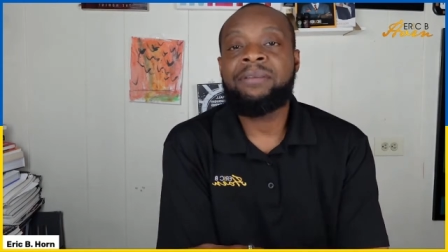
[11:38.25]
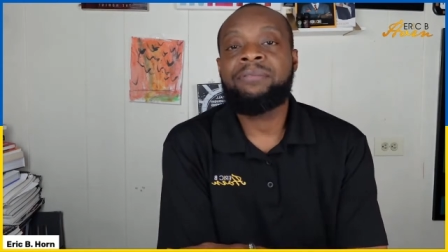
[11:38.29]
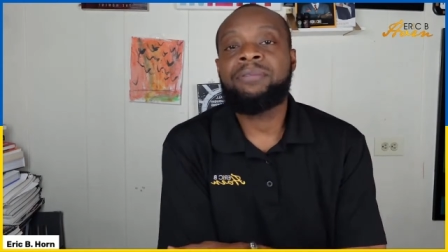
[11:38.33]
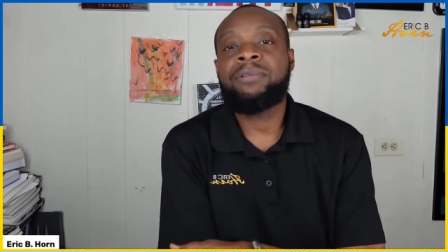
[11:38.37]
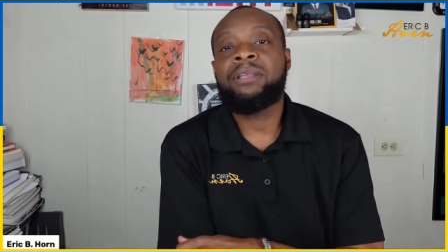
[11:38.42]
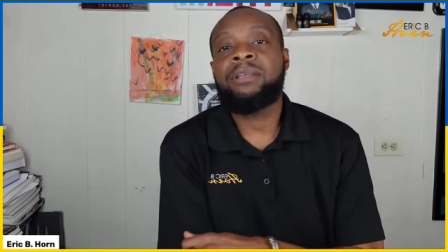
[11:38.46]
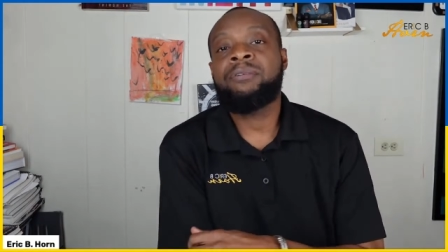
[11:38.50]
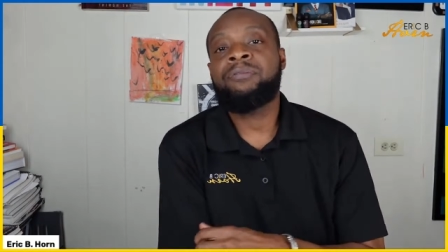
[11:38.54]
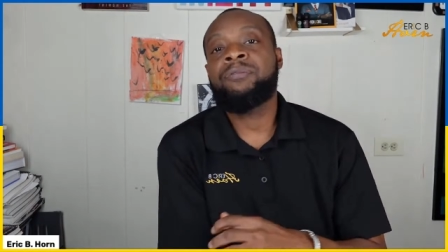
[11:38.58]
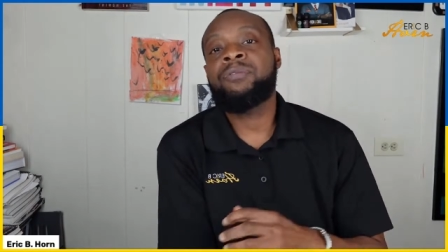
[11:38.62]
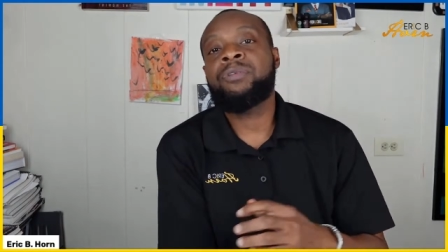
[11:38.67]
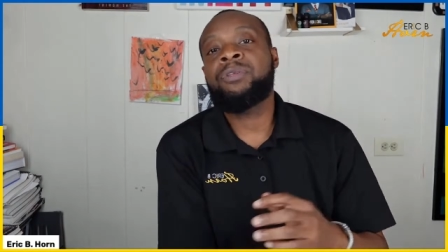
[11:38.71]

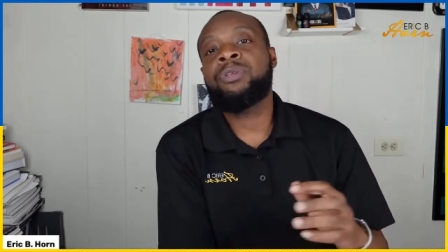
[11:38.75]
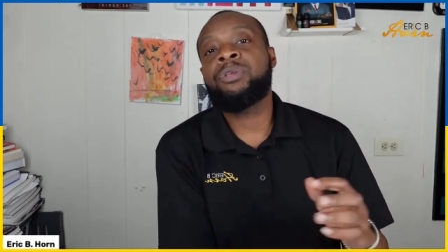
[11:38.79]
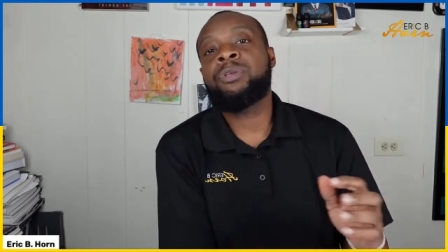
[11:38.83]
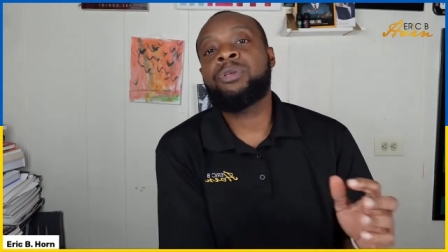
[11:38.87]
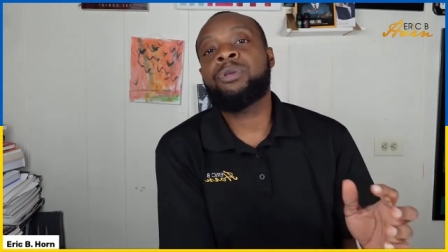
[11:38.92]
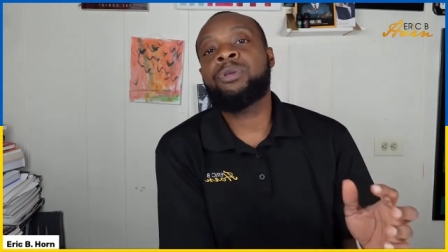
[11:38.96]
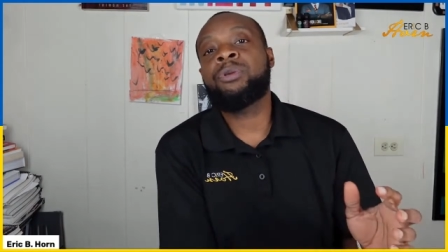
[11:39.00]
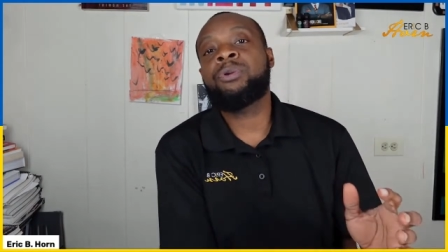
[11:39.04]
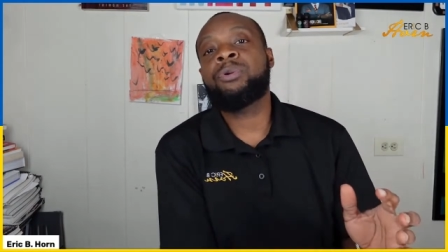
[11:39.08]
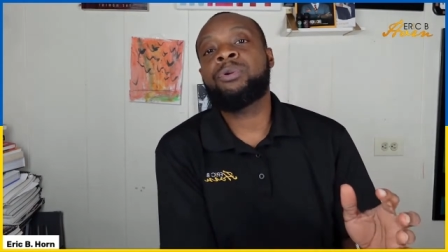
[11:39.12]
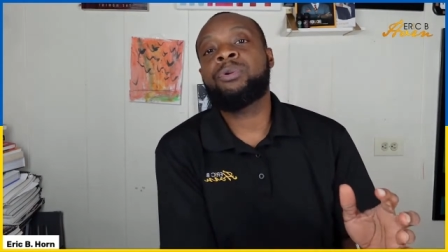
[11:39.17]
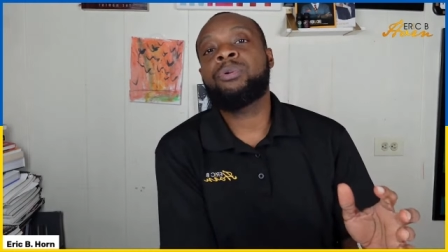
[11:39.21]
Even if
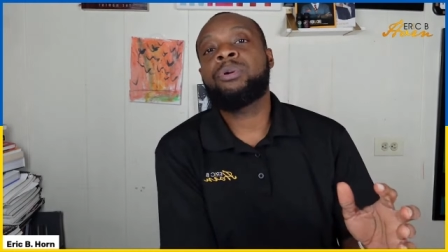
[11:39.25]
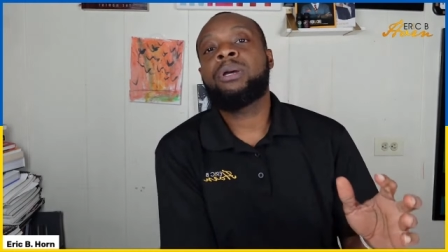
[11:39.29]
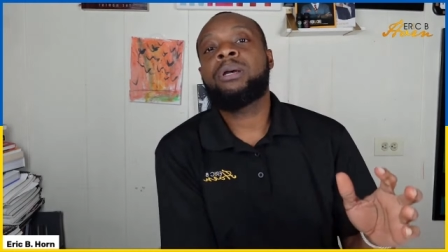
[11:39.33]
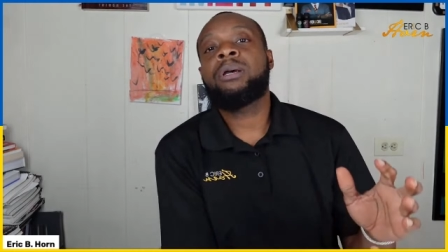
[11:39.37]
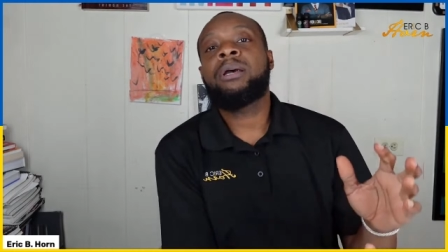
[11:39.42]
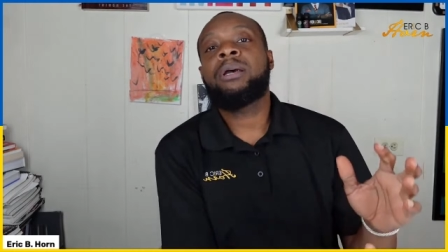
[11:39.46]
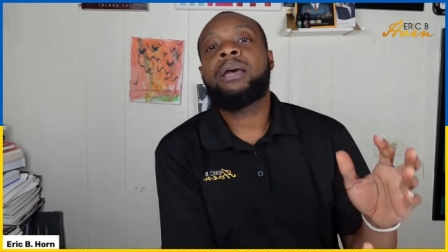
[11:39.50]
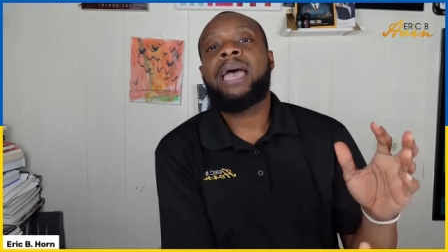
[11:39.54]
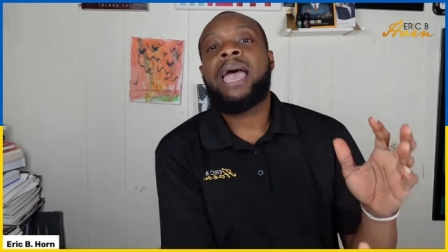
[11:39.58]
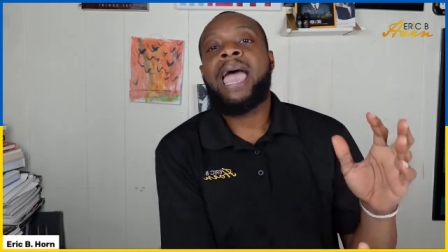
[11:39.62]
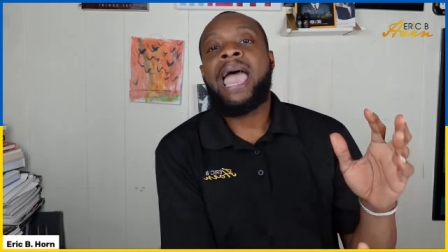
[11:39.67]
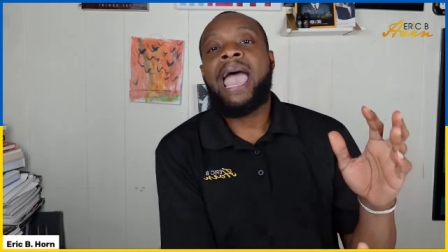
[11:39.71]
you
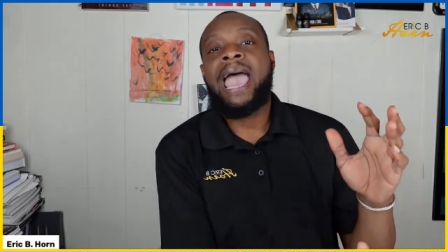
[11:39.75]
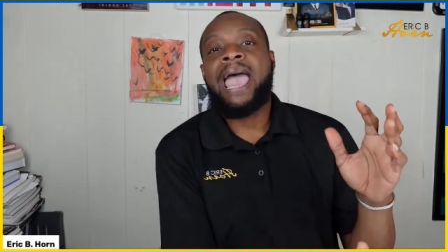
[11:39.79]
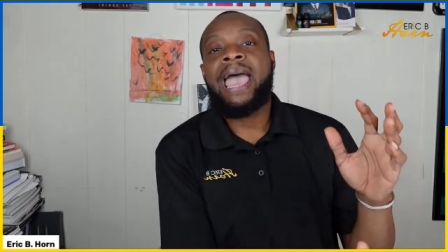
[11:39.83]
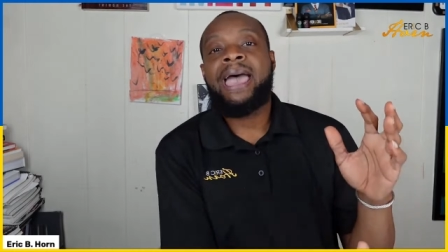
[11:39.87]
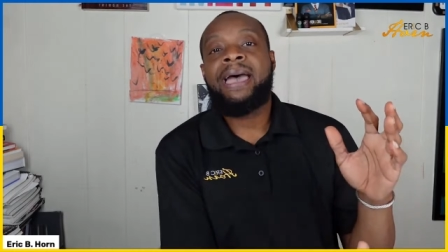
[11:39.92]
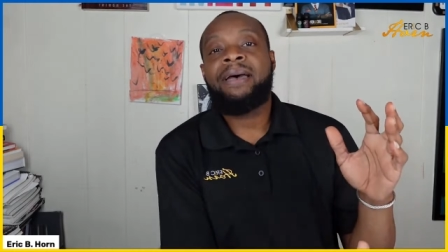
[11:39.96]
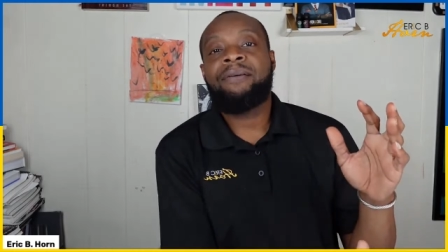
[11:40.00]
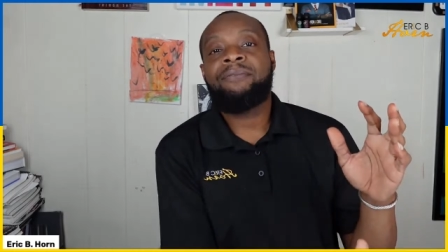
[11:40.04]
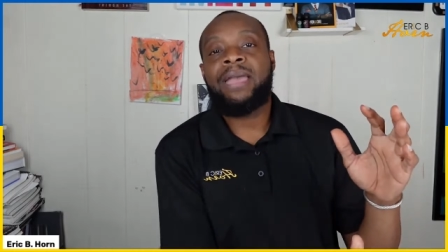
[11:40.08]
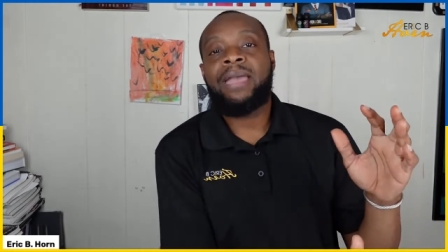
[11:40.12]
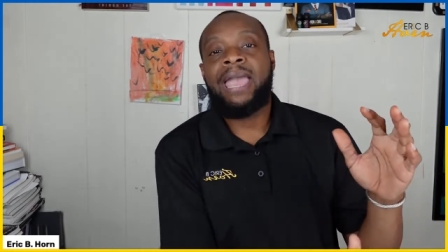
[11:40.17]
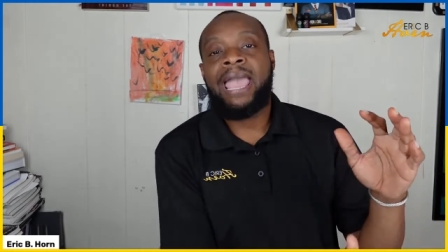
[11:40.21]

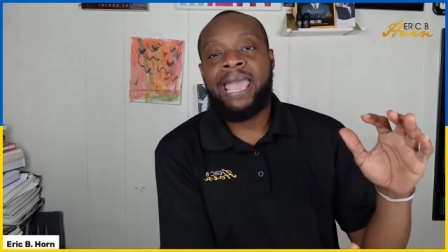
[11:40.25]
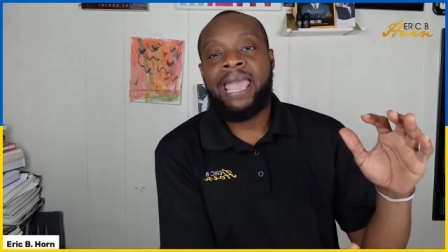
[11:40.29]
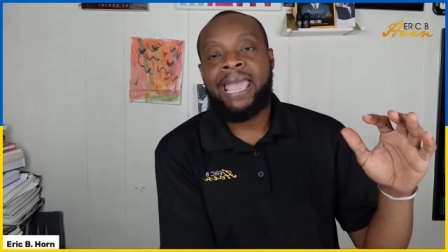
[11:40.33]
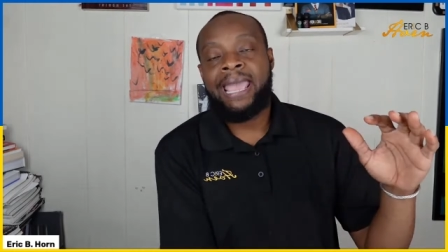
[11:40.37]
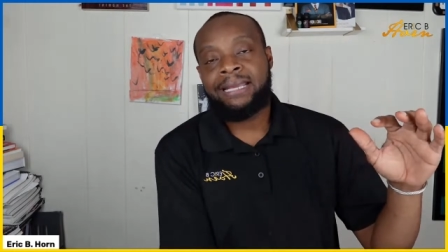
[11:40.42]
have